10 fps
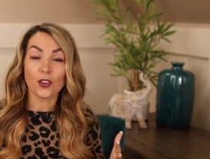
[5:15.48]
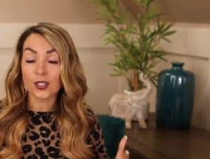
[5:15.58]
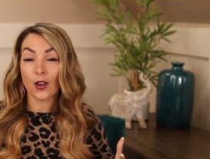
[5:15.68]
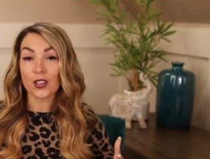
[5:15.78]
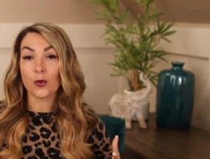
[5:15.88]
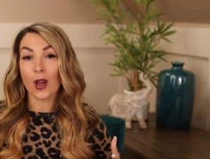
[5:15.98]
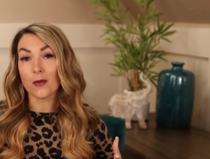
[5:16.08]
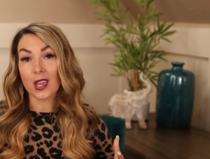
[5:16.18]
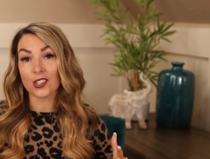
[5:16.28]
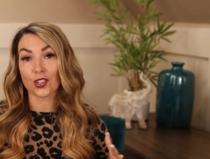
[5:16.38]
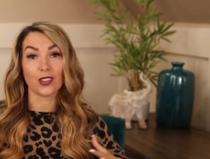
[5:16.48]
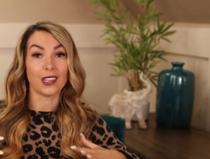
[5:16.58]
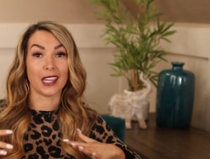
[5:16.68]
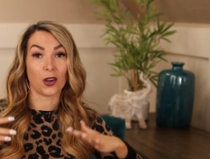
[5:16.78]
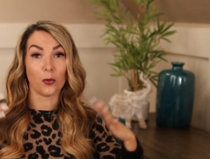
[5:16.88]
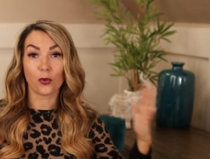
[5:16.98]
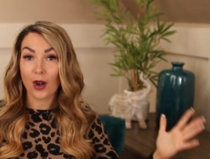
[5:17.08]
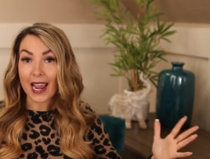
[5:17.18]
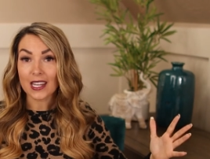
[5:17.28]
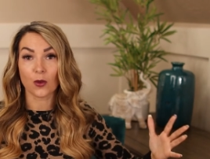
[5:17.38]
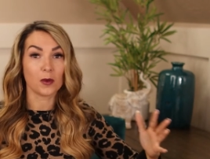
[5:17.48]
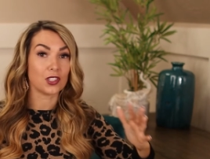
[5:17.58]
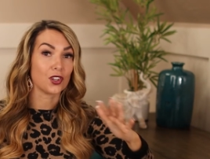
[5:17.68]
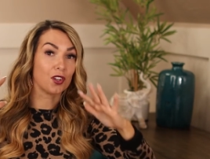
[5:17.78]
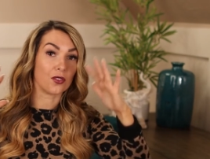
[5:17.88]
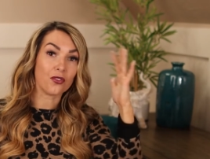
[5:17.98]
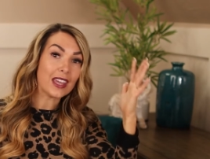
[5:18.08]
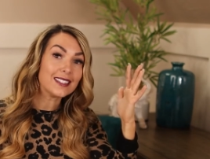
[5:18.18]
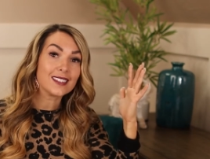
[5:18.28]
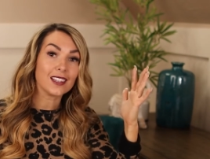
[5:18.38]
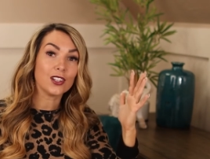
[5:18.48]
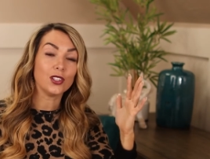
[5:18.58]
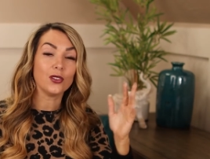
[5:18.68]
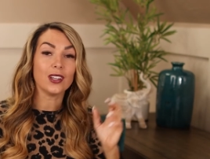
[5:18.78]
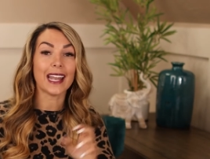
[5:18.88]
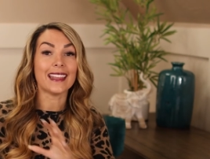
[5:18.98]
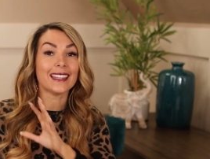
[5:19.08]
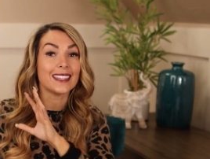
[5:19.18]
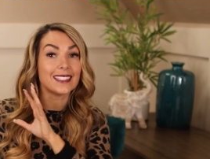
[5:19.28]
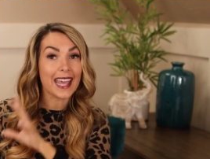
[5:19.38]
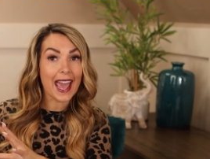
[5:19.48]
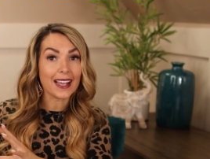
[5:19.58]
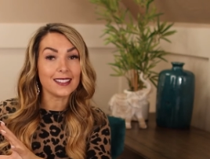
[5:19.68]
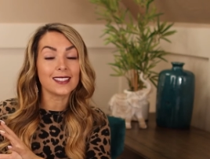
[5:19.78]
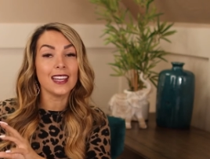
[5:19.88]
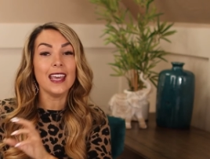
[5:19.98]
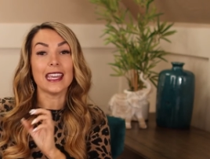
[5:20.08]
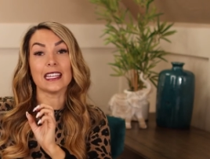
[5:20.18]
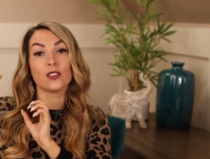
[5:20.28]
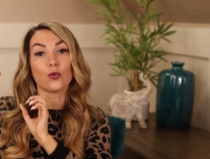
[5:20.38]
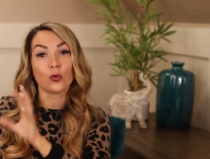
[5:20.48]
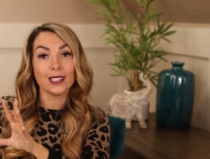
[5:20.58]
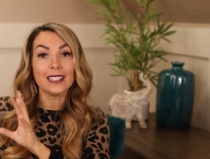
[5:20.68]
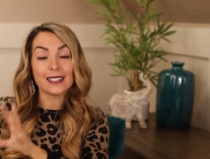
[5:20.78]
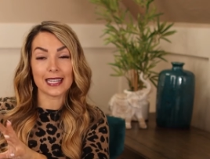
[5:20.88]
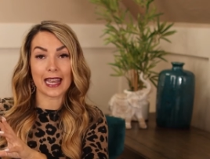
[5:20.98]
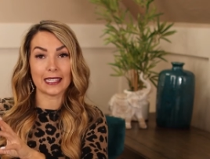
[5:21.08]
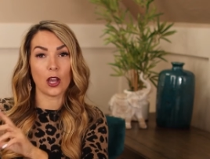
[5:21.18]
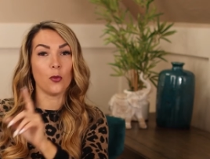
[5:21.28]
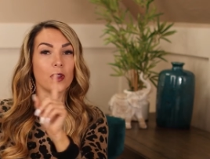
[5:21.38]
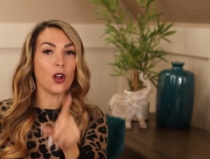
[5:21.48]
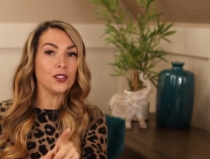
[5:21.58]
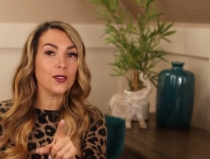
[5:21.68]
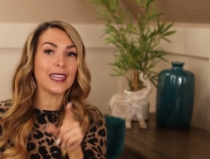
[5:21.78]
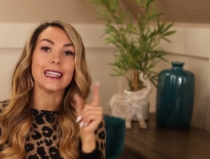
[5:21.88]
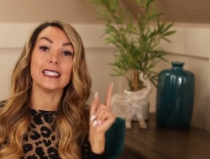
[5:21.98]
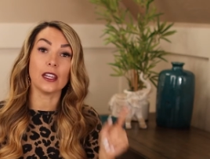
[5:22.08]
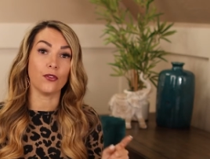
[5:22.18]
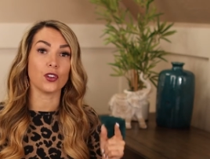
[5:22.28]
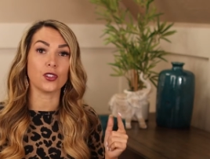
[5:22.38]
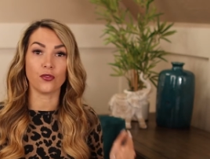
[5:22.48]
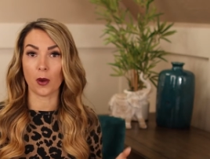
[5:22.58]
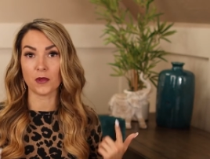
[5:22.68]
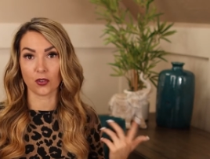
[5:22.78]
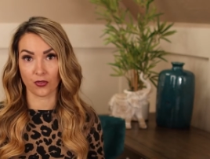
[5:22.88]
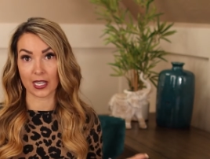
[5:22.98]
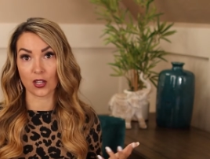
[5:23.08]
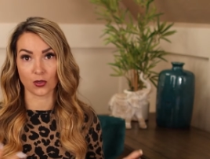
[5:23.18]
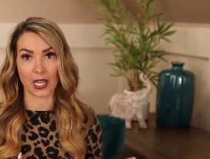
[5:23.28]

First of all, you want to make sure that they are bright, you want to make sure your face is included, and that the text is really standing out, but also that it differs from your video